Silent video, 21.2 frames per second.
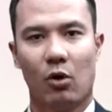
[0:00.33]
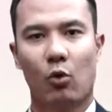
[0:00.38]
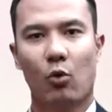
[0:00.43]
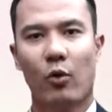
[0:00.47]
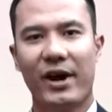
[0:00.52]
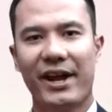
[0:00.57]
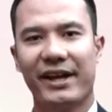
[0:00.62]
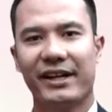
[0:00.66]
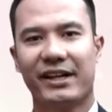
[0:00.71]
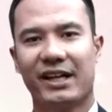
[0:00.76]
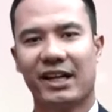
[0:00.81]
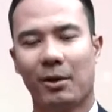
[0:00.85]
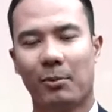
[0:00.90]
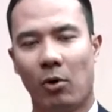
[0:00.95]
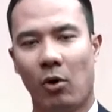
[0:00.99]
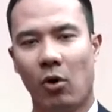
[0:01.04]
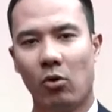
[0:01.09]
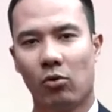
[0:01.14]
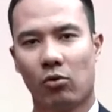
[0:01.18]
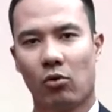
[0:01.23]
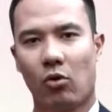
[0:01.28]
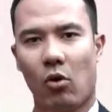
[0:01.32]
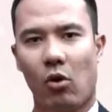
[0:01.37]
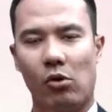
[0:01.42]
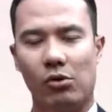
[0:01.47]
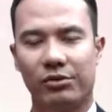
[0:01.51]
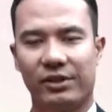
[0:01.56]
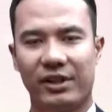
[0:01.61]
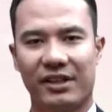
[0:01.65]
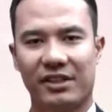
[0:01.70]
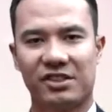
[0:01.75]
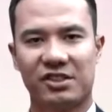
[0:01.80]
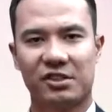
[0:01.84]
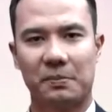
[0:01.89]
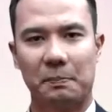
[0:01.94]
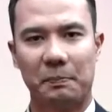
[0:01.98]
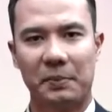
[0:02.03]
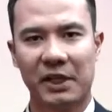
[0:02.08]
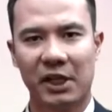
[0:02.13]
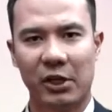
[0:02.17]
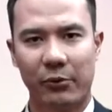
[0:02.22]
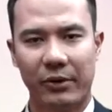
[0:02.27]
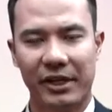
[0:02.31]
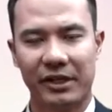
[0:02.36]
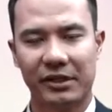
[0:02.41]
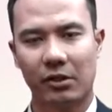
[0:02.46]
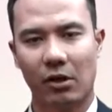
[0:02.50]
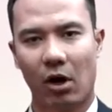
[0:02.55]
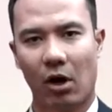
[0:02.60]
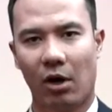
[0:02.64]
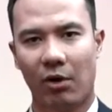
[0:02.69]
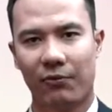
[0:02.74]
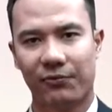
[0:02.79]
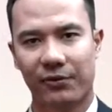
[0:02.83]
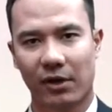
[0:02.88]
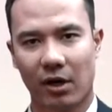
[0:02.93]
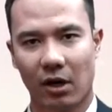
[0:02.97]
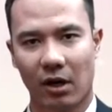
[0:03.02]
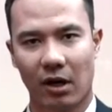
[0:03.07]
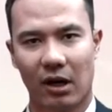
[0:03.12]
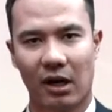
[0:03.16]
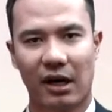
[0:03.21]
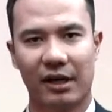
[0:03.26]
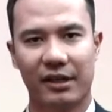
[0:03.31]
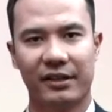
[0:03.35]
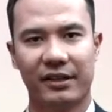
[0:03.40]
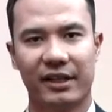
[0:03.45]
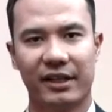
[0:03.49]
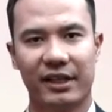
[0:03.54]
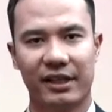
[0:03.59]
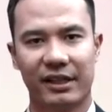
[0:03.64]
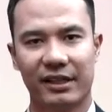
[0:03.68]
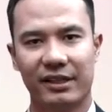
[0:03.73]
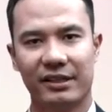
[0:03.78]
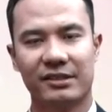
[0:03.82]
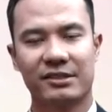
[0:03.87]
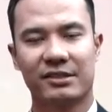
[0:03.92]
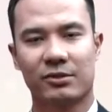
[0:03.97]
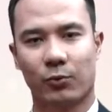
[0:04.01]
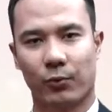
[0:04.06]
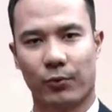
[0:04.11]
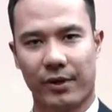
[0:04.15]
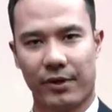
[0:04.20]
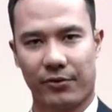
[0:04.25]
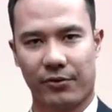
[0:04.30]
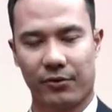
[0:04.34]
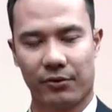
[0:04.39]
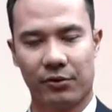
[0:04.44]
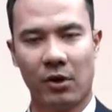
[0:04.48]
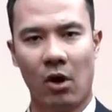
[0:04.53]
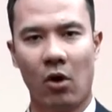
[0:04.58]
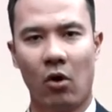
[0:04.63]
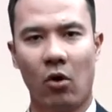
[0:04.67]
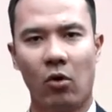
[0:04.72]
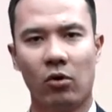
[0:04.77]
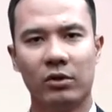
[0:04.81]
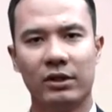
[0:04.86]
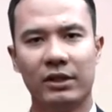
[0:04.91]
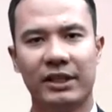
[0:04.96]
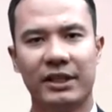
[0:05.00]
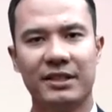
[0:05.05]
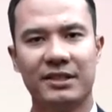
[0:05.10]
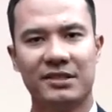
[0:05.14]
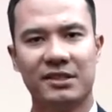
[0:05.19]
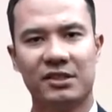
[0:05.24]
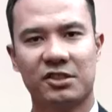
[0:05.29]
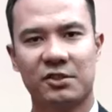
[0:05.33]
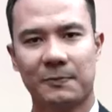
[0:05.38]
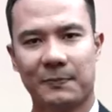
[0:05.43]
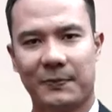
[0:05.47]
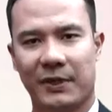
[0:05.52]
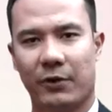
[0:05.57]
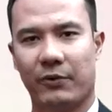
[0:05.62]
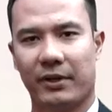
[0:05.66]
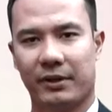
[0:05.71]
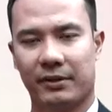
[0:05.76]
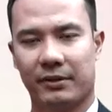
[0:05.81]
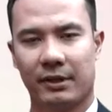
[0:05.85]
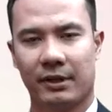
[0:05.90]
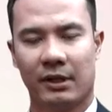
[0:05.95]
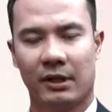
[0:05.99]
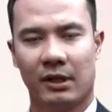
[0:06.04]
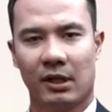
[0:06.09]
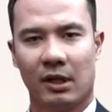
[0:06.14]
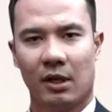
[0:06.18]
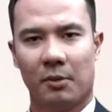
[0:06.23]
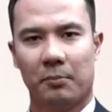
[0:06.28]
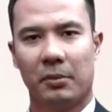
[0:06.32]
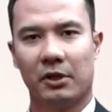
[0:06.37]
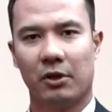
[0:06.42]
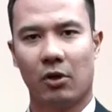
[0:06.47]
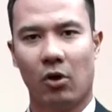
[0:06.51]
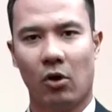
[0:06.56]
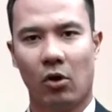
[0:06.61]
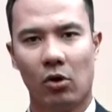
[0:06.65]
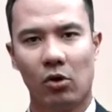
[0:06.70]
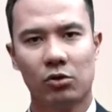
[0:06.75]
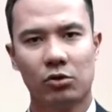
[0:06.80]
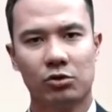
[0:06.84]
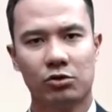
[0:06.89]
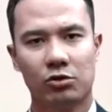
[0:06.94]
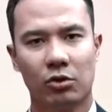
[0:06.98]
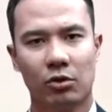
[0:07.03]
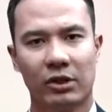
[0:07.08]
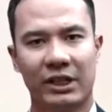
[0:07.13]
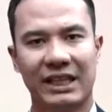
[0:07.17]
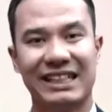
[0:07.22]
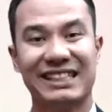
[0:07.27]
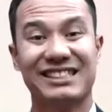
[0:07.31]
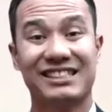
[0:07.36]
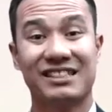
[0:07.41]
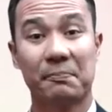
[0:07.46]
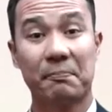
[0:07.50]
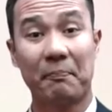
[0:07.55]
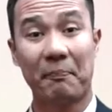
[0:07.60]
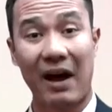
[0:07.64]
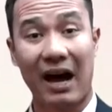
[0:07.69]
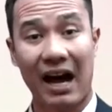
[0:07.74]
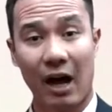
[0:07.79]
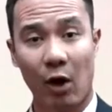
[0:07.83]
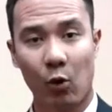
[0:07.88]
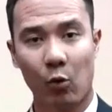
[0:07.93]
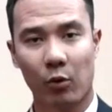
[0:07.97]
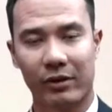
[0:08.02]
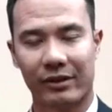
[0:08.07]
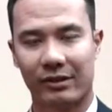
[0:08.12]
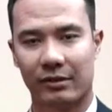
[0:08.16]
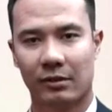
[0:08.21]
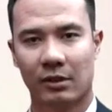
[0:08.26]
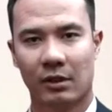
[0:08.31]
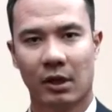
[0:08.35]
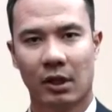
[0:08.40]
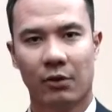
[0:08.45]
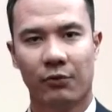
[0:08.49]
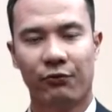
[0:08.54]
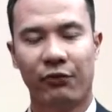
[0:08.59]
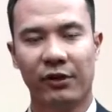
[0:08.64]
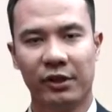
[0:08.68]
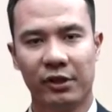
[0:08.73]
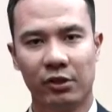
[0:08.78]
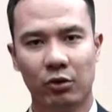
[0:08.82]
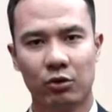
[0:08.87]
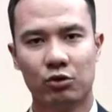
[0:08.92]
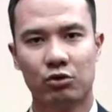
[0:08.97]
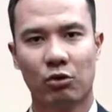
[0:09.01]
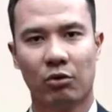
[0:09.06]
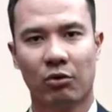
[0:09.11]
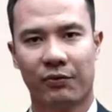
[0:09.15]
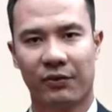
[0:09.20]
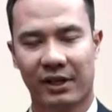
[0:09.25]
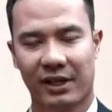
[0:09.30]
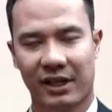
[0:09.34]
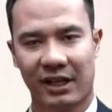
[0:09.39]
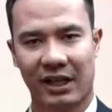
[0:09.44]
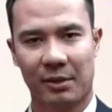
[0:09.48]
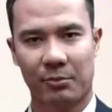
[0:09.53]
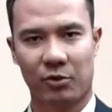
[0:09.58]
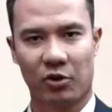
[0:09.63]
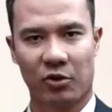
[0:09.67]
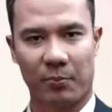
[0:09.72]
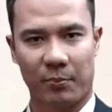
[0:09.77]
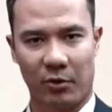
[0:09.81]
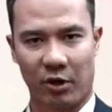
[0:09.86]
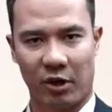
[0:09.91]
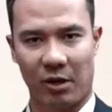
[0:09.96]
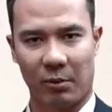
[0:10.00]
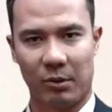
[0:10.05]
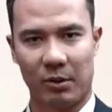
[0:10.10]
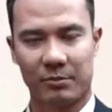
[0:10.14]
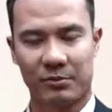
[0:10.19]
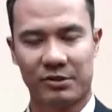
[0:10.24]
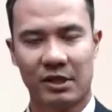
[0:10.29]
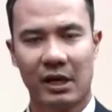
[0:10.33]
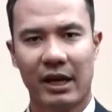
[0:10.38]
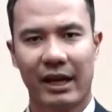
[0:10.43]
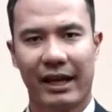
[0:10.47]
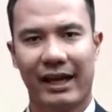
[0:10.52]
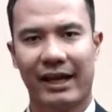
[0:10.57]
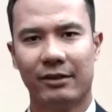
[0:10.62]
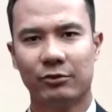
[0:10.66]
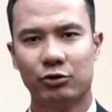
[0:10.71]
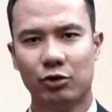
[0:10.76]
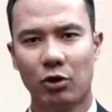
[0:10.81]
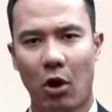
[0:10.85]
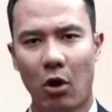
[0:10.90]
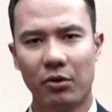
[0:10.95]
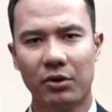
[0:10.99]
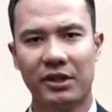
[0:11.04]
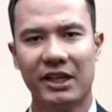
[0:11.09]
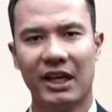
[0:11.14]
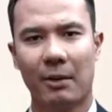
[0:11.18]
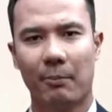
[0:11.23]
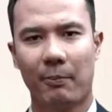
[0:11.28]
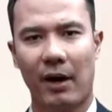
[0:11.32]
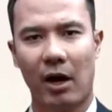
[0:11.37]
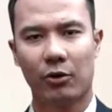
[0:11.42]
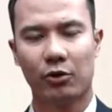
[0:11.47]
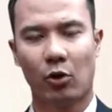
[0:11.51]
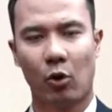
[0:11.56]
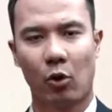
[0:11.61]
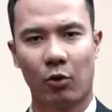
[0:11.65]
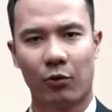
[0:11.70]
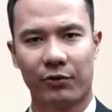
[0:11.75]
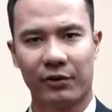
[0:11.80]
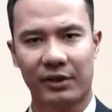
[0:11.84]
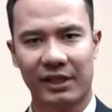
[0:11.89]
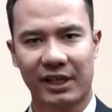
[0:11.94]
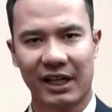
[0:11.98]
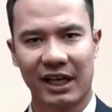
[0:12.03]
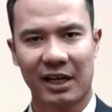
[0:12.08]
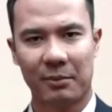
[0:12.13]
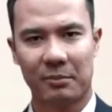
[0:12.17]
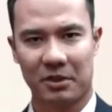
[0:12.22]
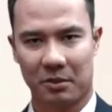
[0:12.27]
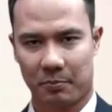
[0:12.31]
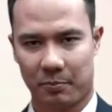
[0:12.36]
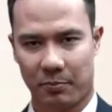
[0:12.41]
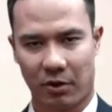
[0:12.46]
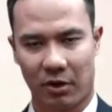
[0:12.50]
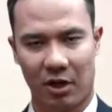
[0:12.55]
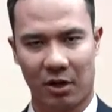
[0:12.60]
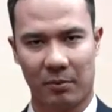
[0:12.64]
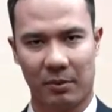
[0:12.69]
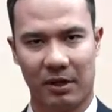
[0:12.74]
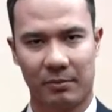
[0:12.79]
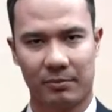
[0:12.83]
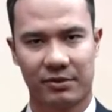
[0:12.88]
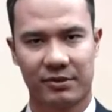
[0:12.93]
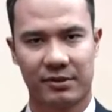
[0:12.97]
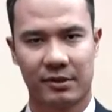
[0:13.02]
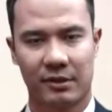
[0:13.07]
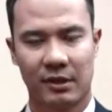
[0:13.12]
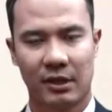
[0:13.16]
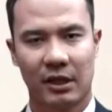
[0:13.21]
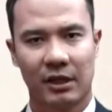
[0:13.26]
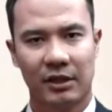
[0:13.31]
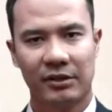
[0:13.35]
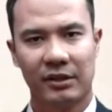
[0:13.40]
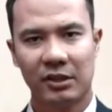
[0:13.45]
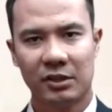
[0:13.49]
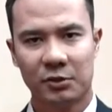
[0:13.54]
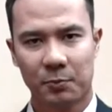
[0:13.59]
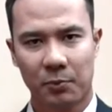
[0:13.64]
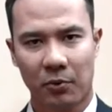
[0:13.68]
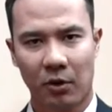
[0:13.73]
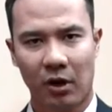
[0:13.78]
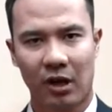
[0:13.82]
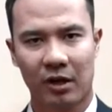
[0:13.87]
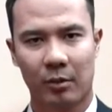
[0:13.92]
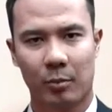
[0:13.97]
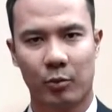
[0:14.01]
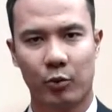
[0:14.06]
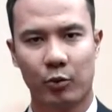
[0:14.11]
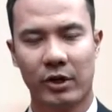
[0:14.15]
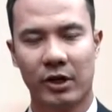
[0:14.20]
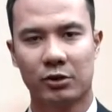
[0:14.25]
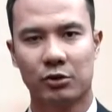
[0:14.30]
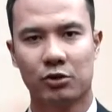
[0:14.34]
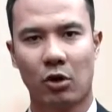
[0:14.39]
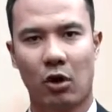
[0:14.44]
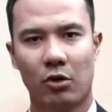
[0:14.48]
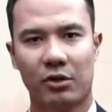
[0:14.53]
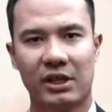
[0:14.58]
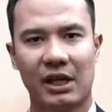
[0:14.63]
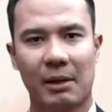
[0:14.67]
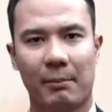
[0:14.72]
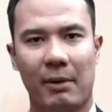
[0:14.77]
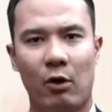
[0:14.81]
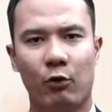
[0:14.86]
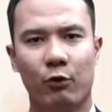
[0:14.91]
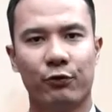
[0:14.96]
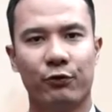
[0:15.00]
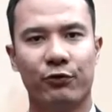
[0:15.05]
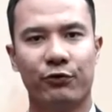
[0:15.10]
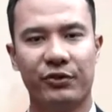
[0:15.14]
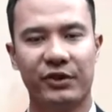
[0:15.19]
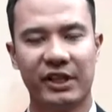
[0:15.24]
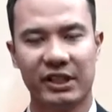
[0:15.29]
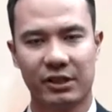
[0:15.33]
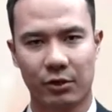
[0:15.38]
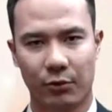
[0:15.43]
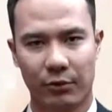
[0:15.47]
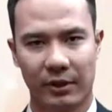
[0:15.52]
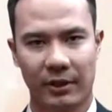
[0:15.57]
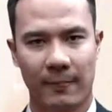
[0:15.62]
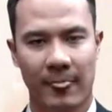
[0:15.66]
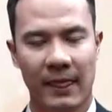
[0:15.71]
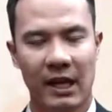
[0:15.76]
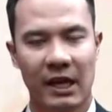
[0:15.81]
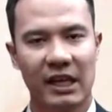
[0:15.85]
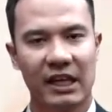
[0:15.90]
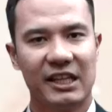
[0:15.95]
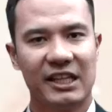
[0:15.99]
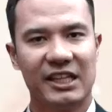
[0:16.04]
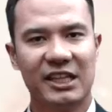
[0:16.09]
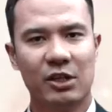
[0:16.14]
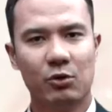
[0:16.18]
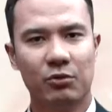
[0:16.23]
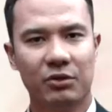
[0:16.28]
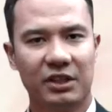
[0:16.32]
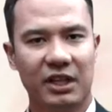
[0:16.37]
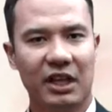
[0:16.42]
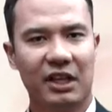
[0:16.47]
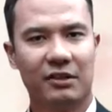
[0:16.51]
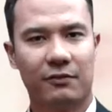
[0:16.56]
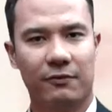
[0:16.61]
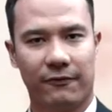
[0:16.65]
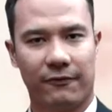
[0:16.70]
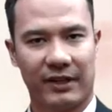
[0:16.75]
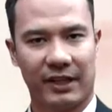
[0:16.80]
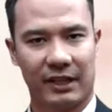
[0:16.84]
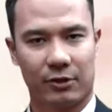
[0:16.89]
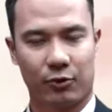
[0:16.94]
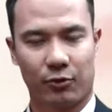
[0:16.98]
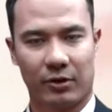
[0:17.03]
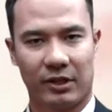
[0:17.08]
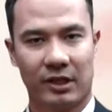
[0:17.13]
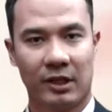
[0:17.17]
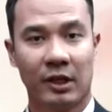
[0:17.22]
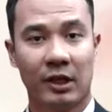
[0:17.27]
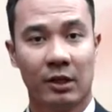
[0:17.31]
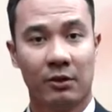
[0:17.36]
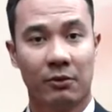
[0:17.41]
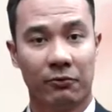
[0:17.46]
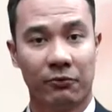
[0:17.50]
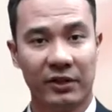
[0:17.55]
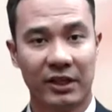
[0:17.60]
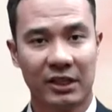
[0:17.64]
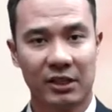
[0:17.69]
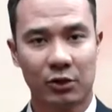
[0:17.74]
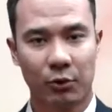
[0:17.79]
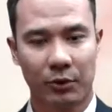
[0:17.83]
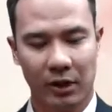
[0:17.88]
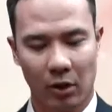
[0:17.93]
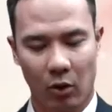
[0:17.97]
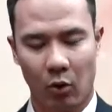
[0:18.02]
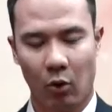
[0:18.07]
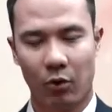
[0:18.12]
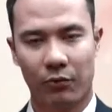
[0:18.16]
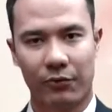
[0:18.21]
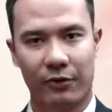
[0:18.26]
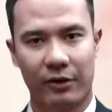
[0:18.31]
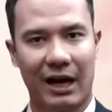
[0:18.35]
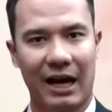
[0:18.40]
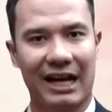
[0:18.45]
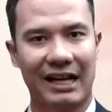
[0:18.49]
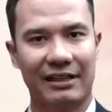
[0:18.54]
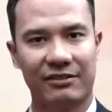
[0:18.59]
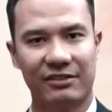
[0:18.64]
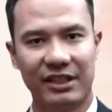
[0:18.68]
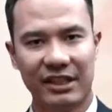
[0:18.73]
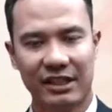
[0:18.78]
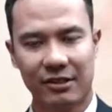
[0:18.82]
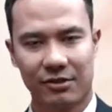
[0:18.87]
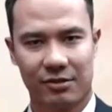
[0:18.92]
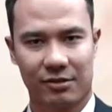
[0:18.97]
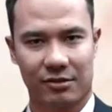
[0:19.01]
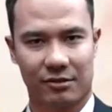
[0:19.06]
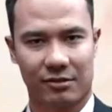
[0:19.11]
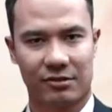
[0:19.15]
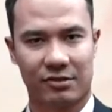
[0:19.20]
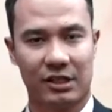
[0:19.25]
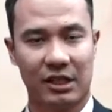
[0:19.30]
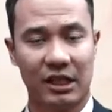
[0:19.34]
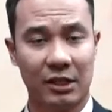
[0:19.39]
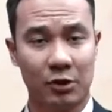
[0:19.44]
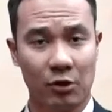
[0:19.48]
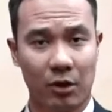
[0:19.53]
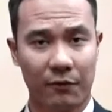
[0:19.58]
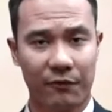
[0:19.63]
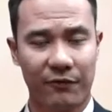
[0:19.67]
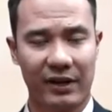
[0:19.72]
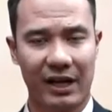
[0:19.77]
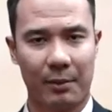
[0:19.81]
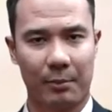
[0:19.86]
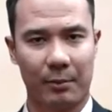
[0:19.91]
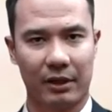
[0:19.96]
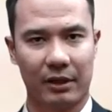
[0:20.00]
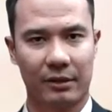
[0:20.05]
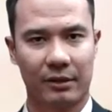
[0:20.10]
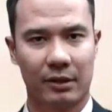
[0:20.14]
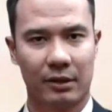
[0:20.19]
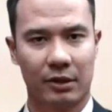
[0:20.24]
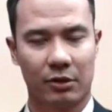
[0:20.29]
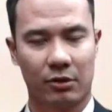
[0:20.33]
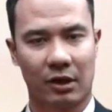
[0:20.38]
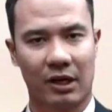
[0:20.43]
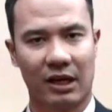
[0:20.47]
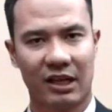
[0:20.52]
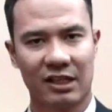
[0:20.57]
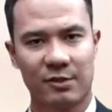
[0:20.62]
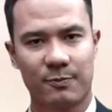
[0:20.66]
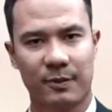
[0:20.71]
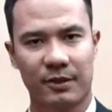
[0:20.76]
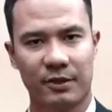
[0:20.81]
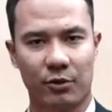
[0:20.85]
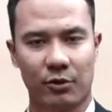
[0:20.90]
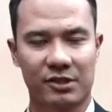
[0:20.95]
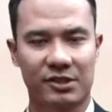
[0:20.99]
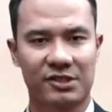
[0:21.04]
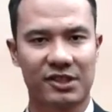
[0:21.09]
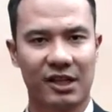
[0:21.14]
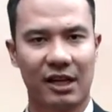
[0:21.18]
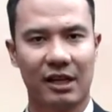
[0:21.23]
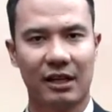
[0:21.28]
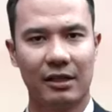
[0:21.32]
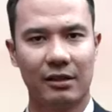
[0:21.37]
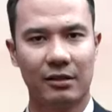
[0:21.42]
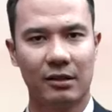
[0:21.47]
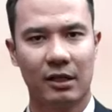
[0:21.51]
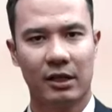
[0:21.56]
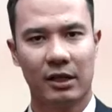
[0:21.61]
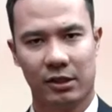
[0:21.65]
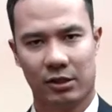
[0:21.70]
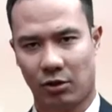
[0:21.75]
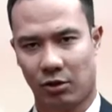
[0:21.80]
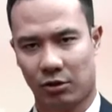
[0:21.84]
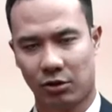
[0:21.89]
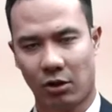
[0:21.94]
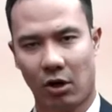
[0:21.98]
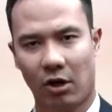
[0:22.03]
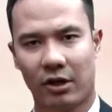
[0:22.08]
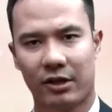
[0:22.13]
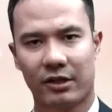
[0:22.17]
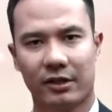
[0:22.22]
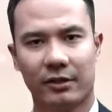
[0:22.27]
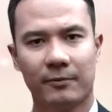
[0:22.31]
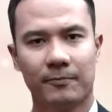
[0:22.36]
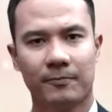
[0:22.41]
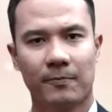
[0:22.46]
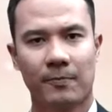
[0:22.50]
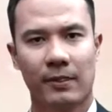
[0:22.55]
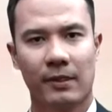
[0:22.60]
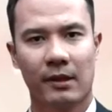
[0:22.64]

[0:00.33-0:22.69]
Wake up, Hong Kong. The Spirit of God is with you. Not only His Spirit, but also His power for you to overcome your problems. And talking about overcoming problems, this program, we are talking about victory. You need victory. Victory over addictions in your family, your husband, your son, your daughter.